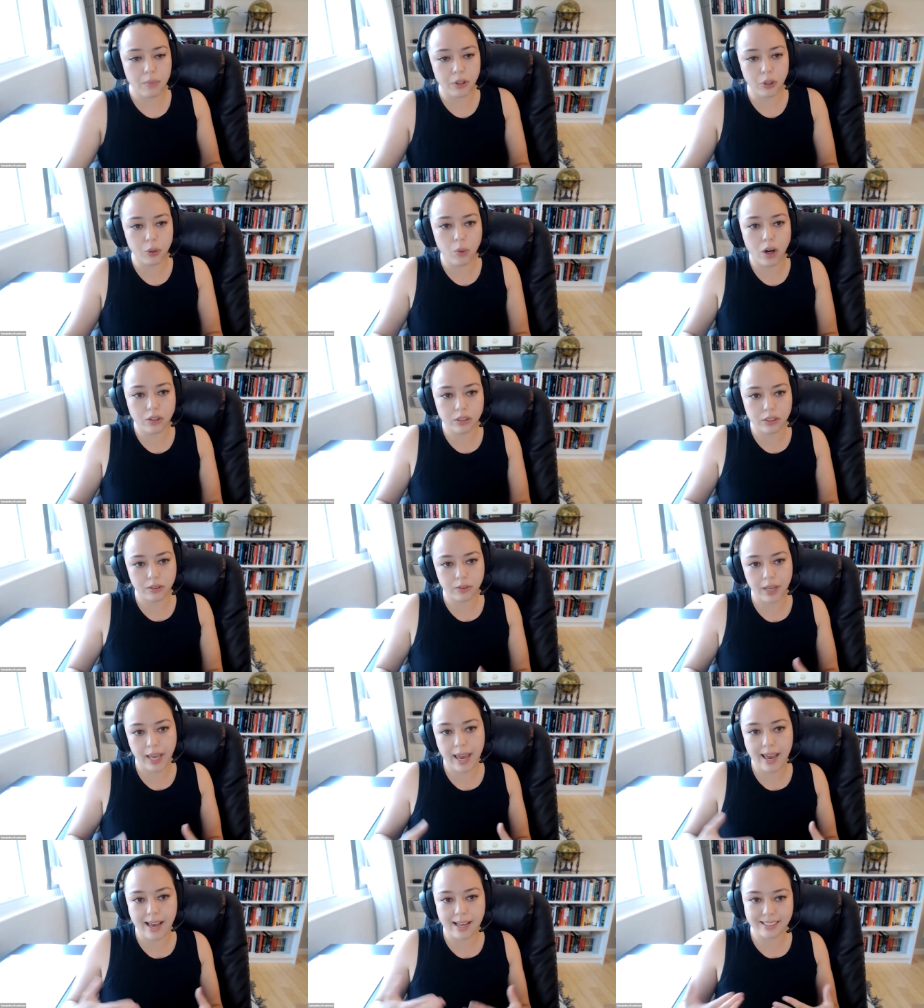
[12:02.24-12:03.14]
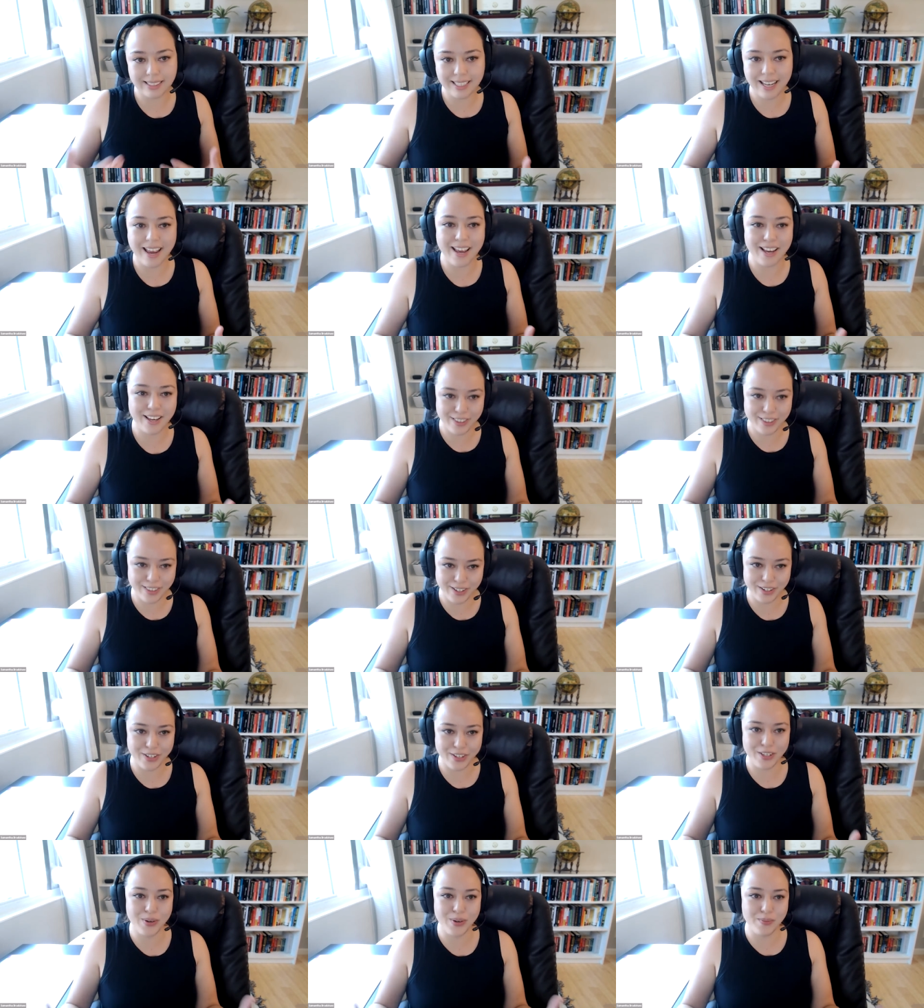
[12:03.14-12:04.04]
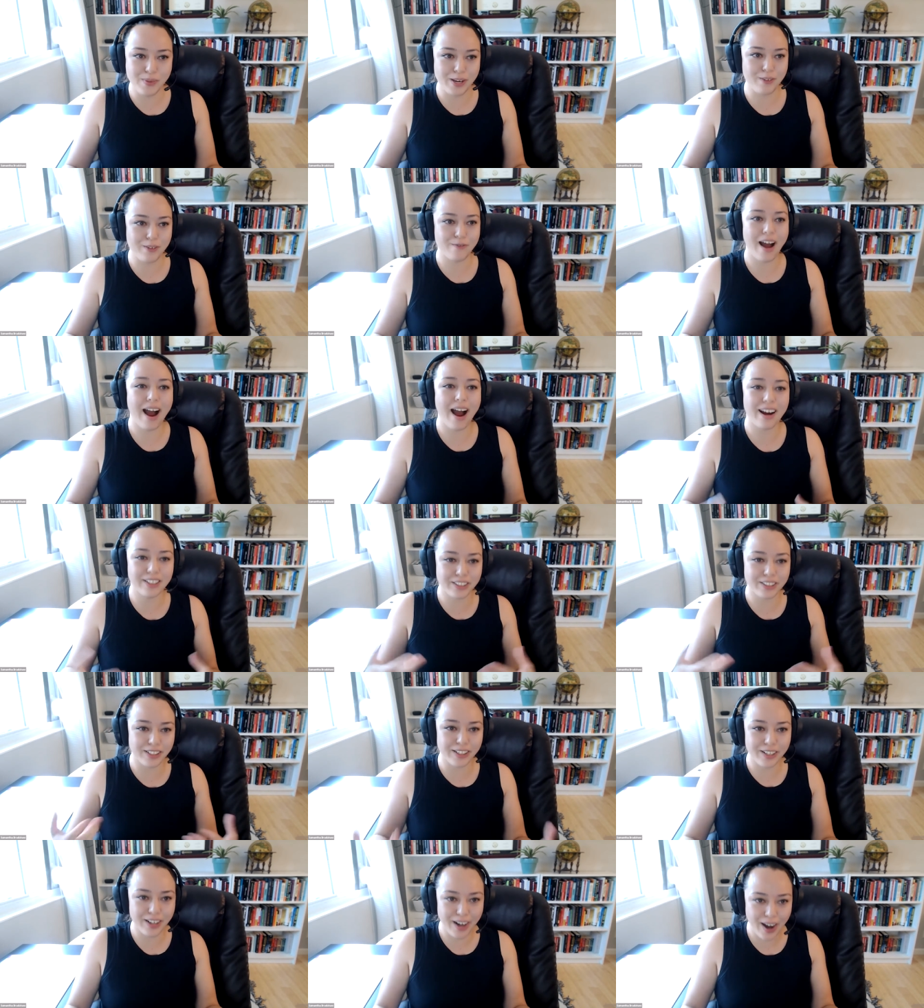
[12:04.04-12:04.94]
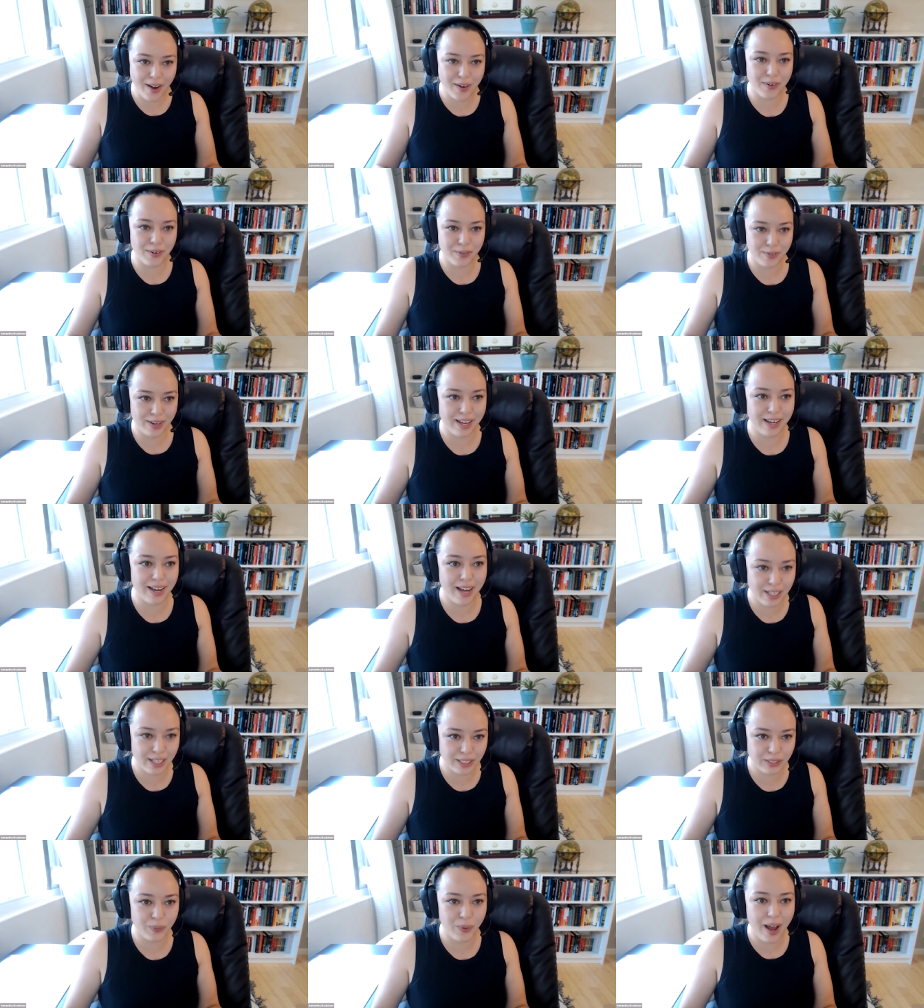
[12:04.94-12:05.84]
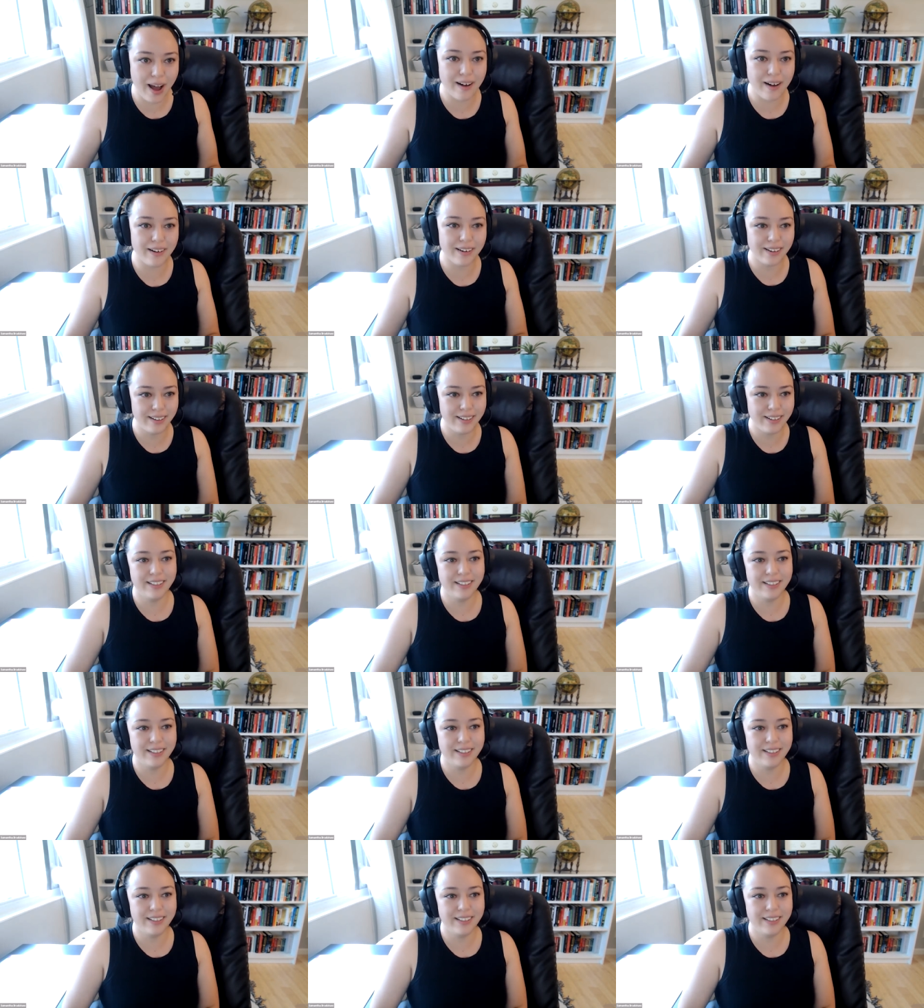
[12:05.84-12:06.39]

but you also can't take the human factor out of it as well.